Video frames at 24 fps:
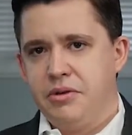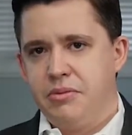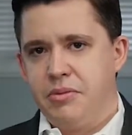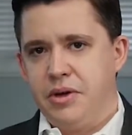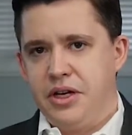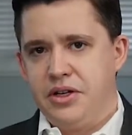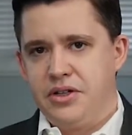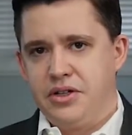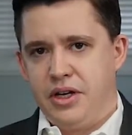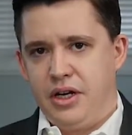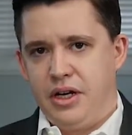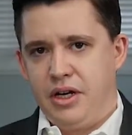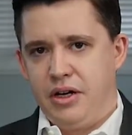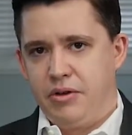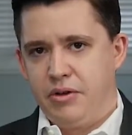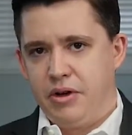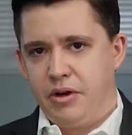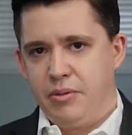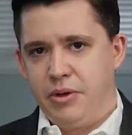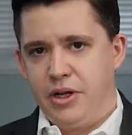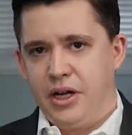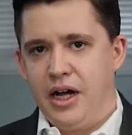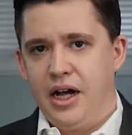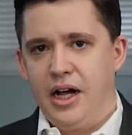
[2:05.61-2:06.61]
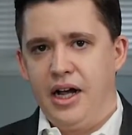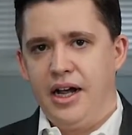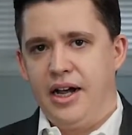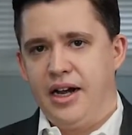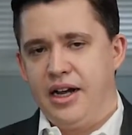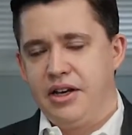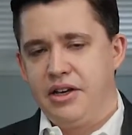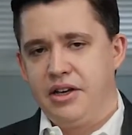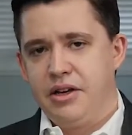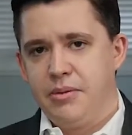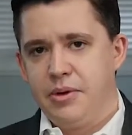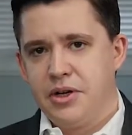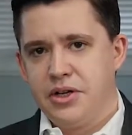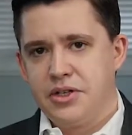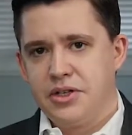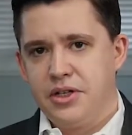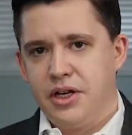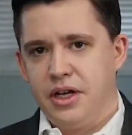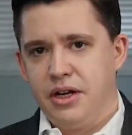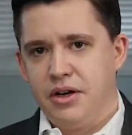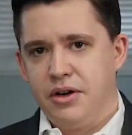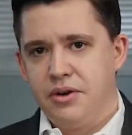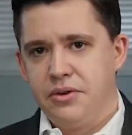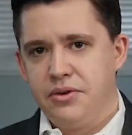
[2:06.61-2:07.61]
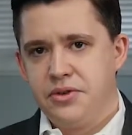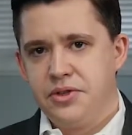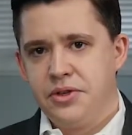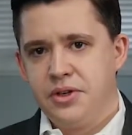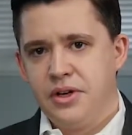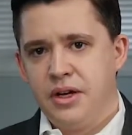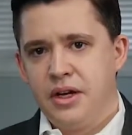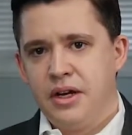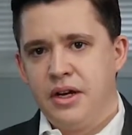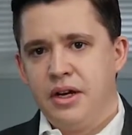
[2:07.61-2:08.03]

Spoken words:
to maintain incredibly high academic standards,